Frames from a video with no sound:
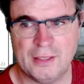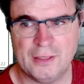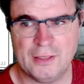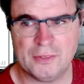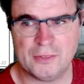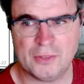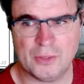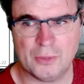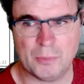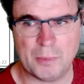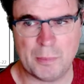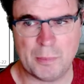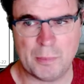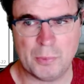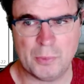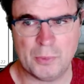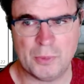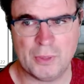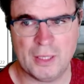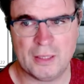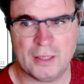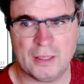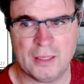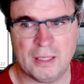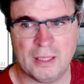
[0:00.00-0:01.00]
so we put
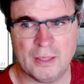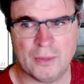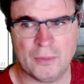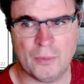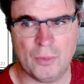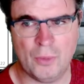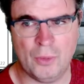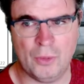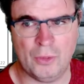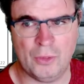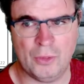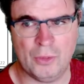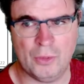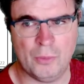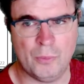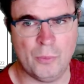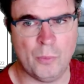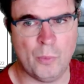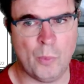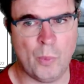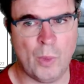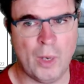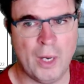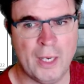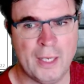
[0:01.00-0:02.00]
that here on the
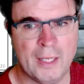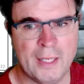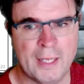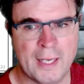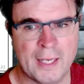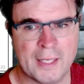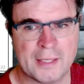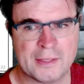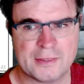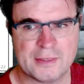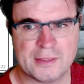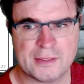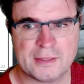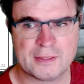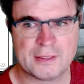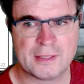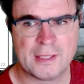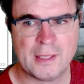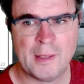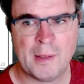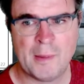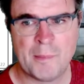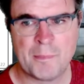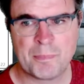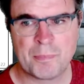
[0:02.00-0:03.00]
y-axis.
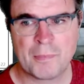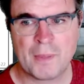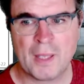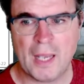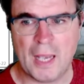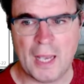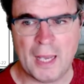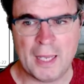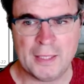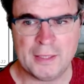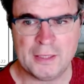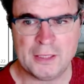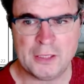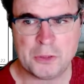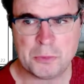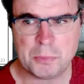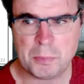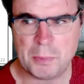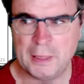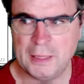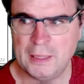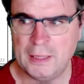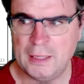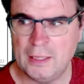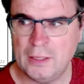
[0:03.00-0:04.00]
And these
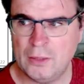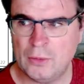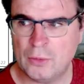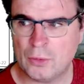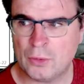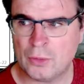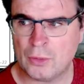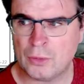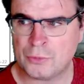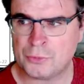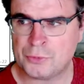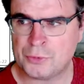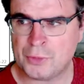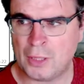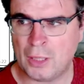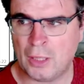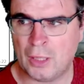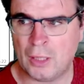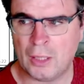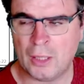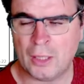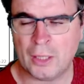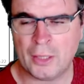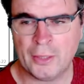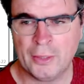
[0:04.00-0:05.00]
pinky curves
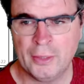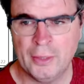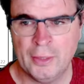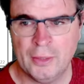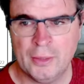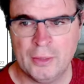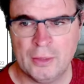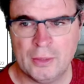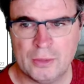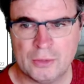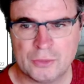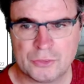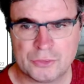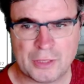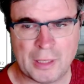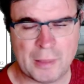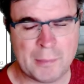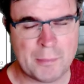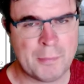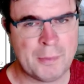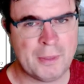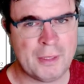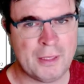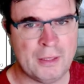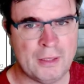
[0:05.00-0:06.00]
are
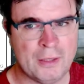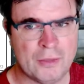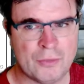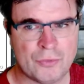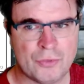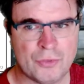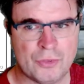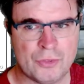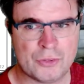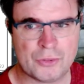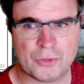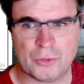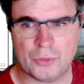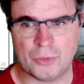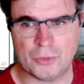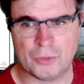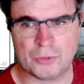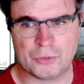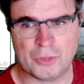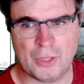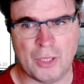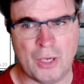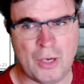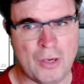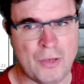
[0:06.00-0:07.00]
some indifference curves
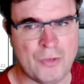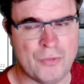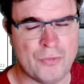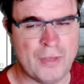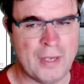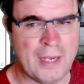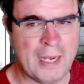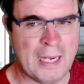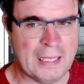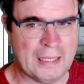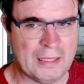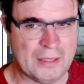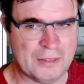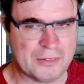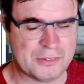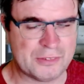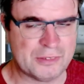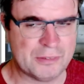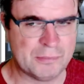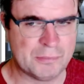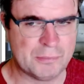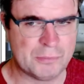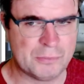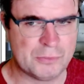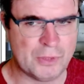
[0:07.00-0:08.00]
of Alice.
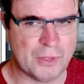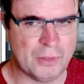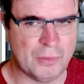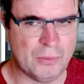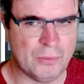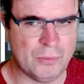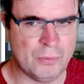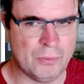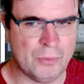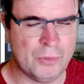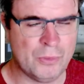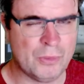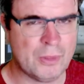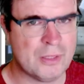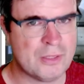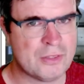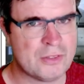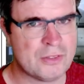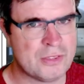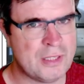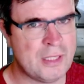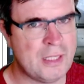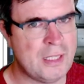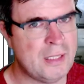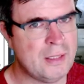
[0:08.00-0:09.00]
So you can
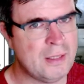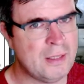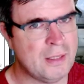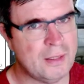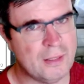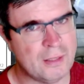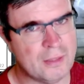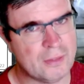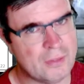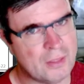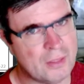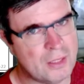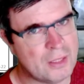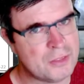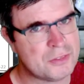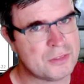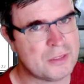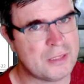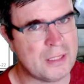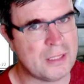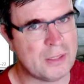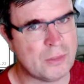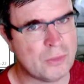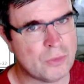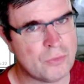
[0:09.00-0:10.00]
see that they're nicely
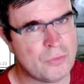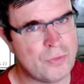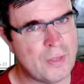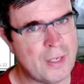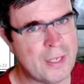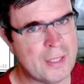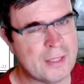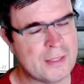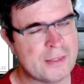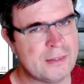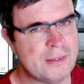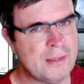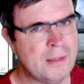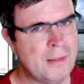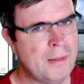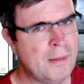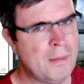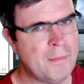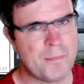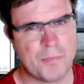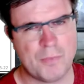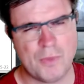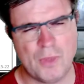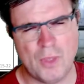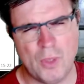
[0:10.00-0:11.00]
convex,
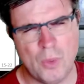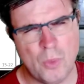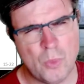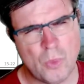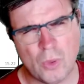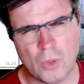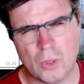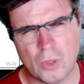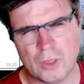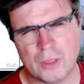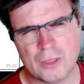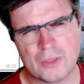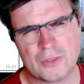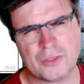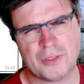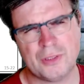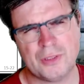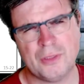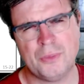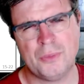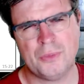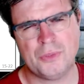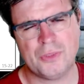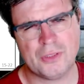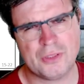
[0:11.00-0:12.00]
no corner
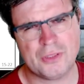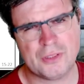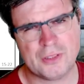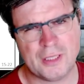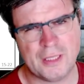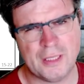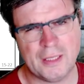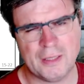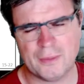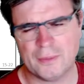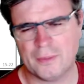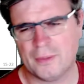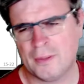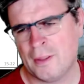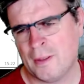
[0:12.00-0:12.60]
solutions here.